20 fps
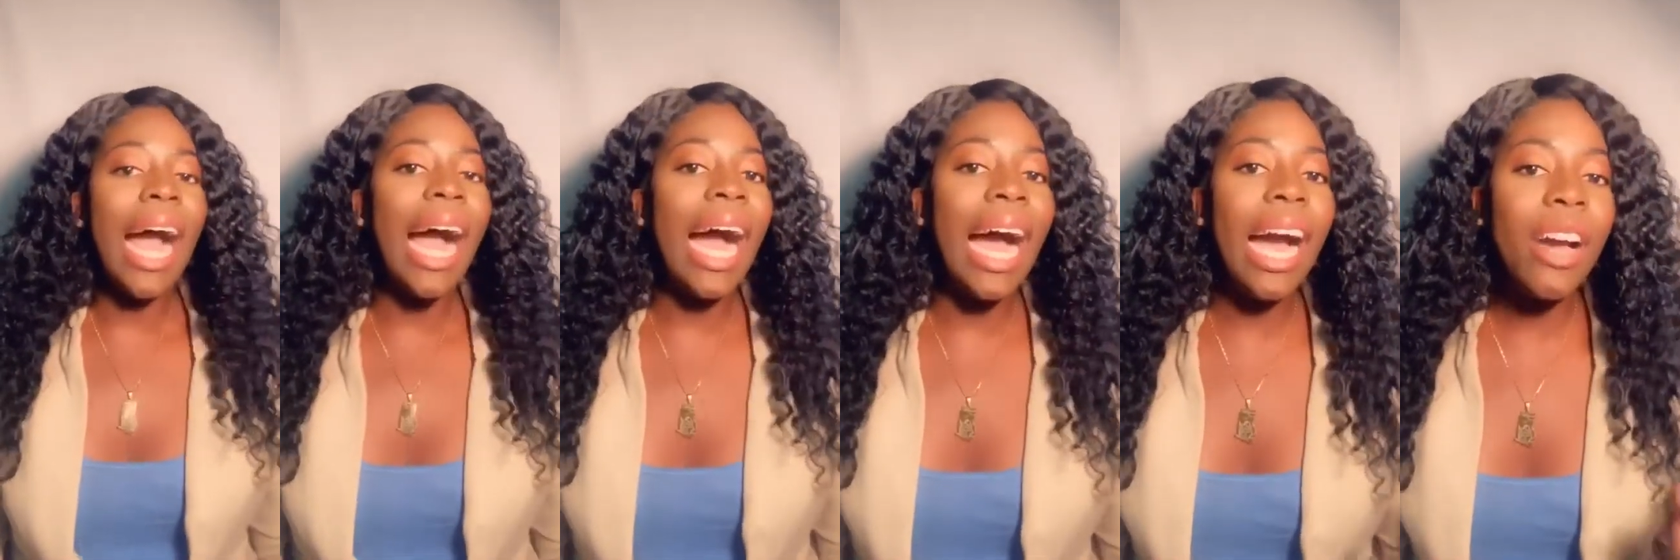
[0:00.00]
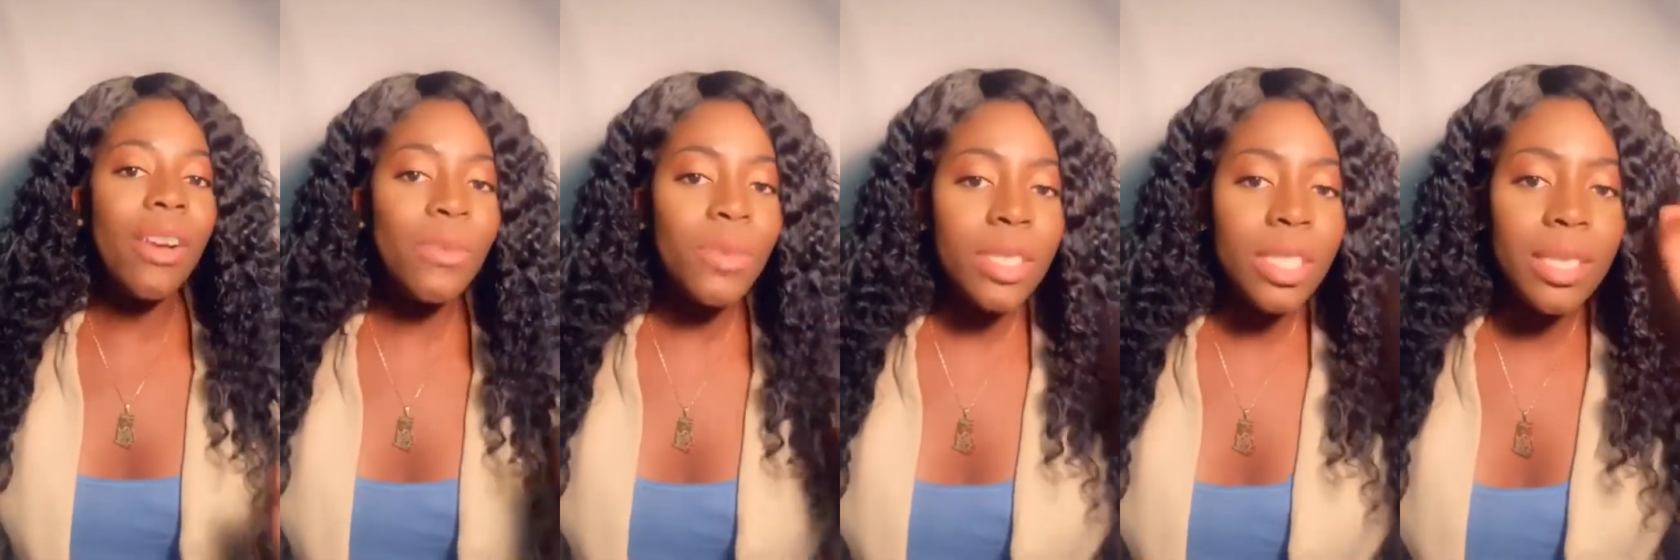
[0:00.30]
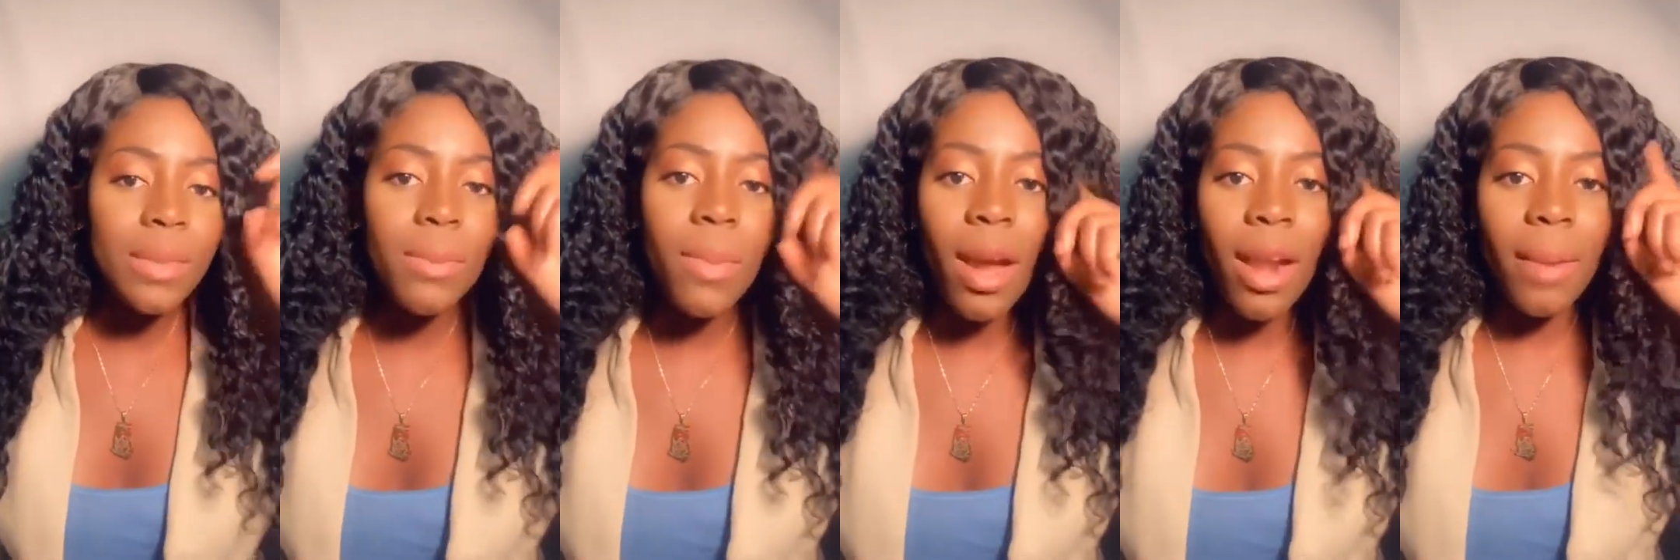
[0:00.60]
I was
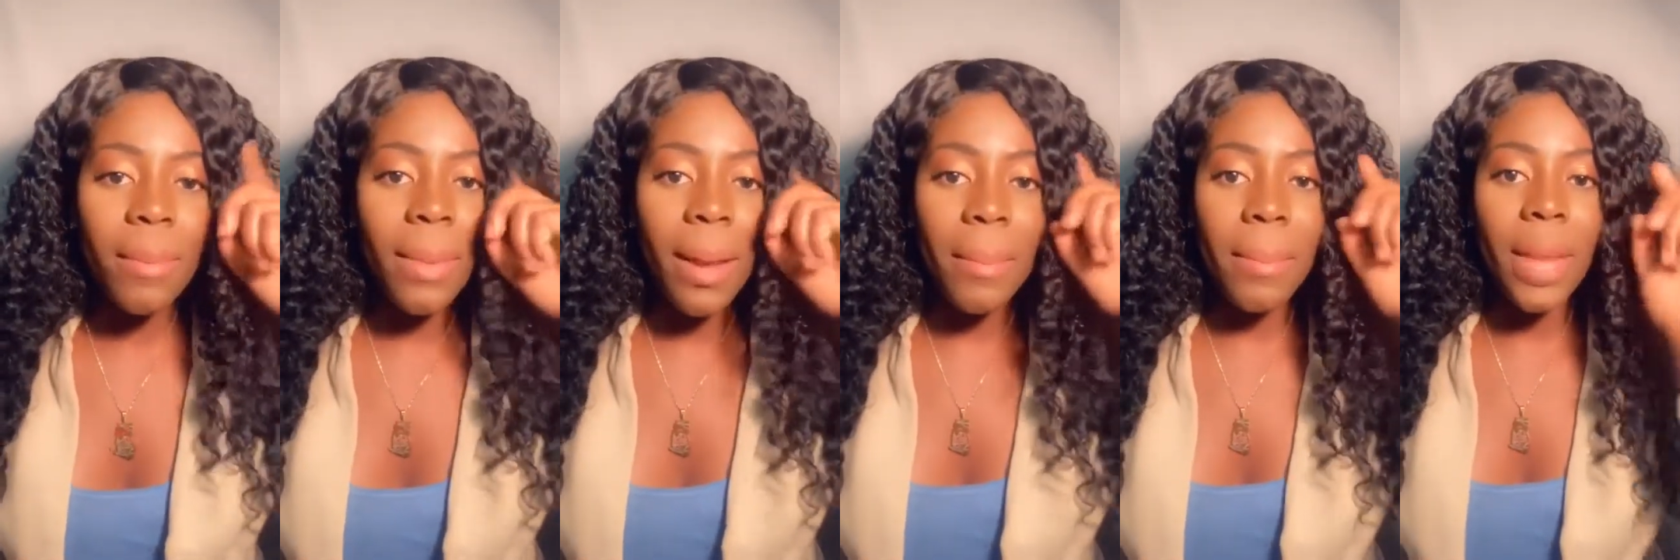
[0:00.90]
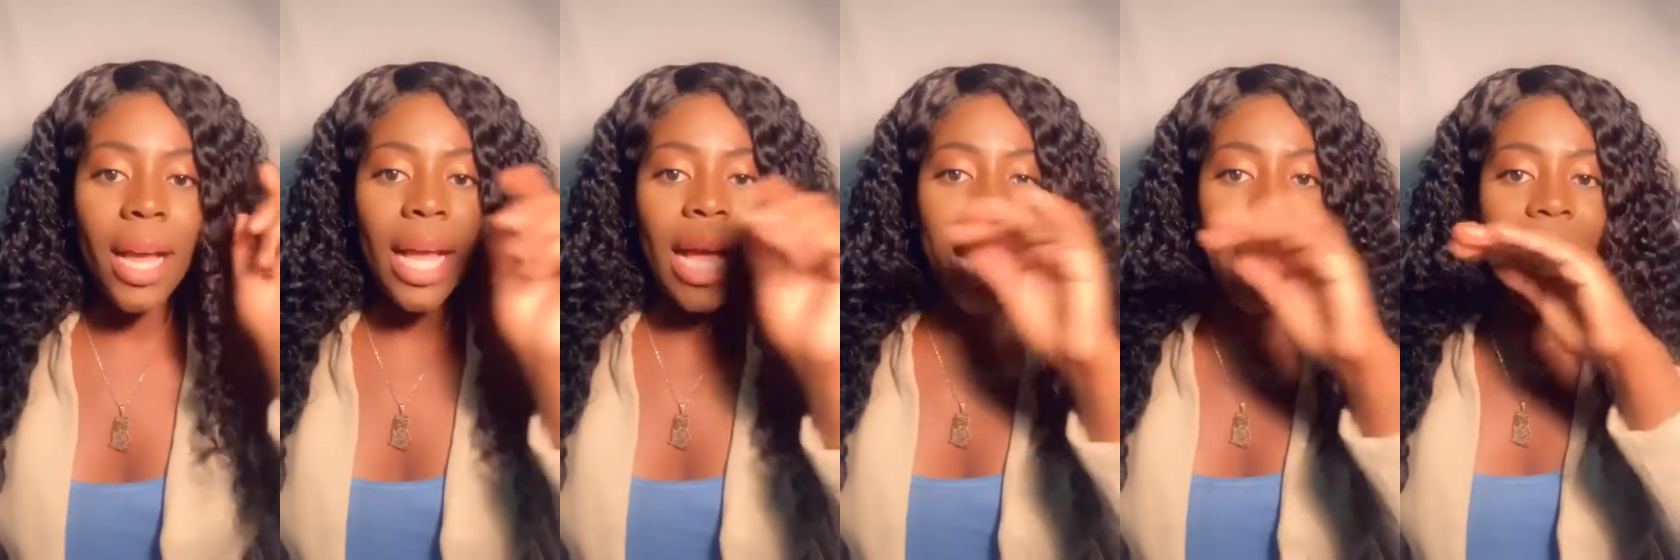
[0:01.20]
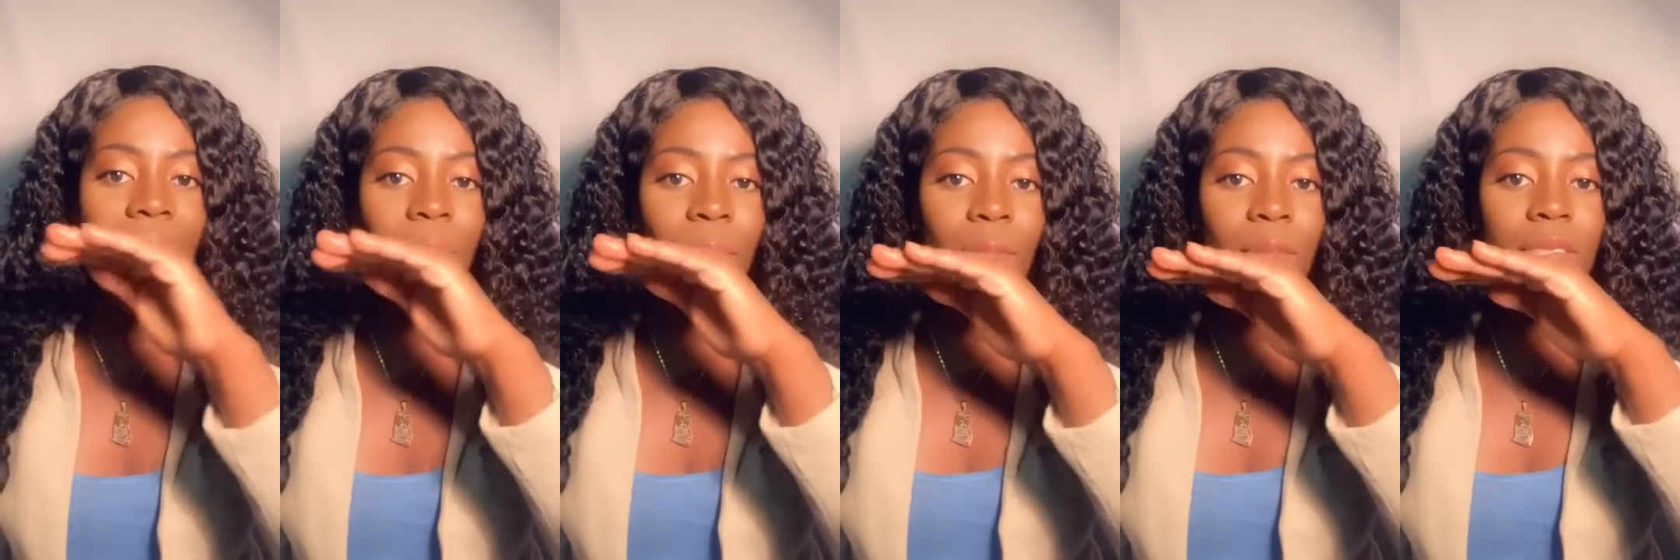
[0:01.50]
smart about mine.
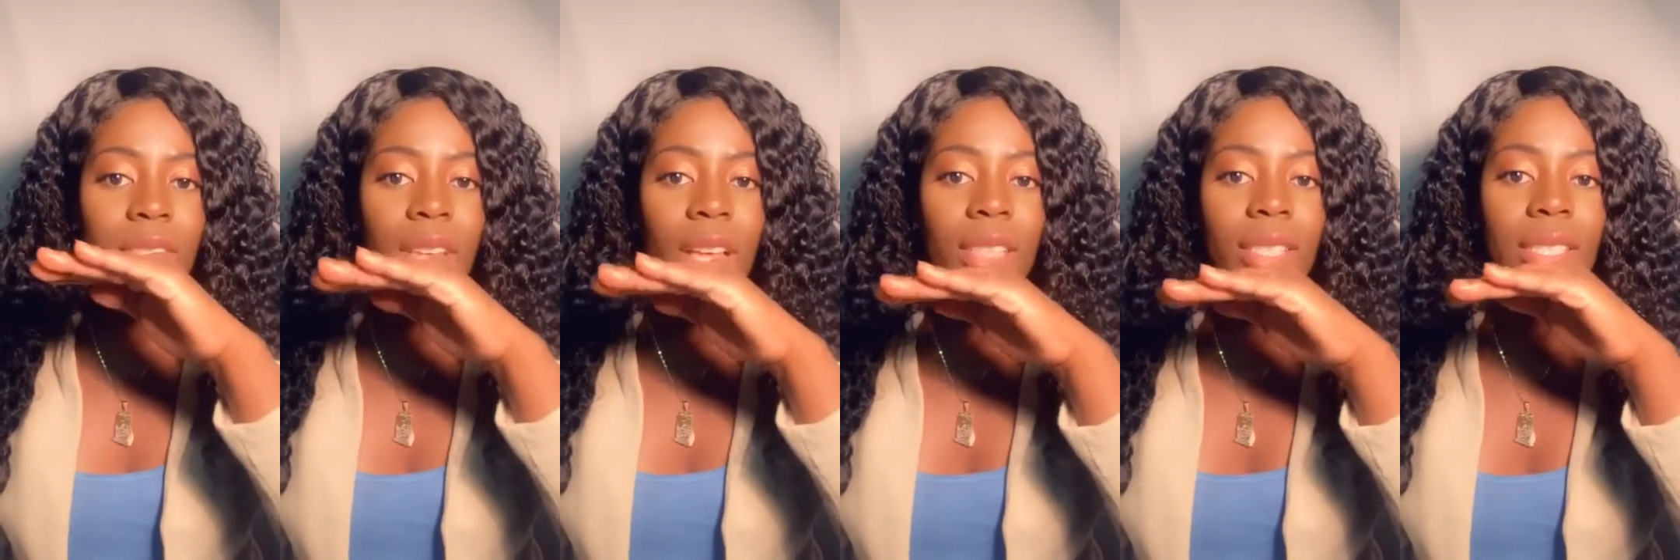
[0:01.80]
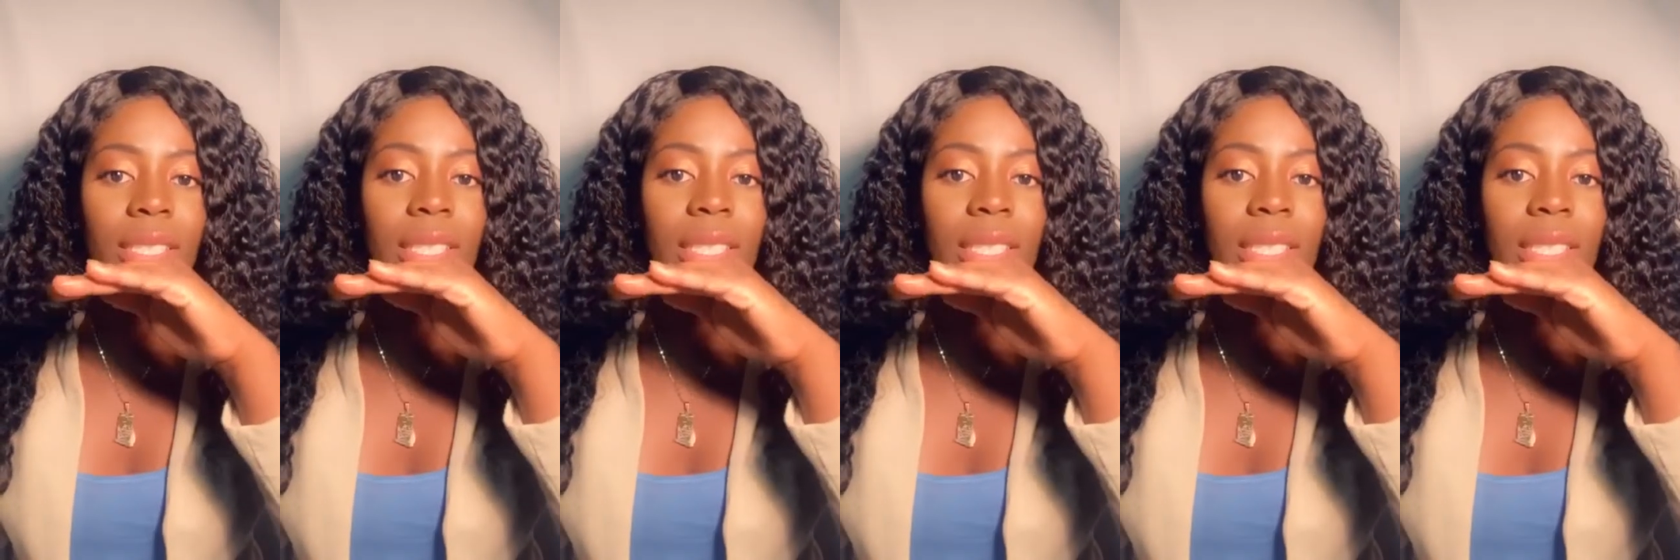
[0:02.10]
I was on the